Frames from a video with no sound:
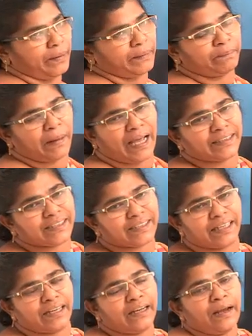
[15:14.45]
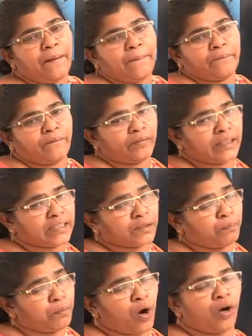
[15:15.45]
But plastic, this
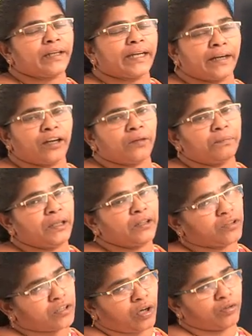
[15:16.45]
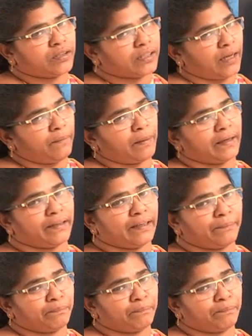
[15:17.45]
board cannot be used outside, but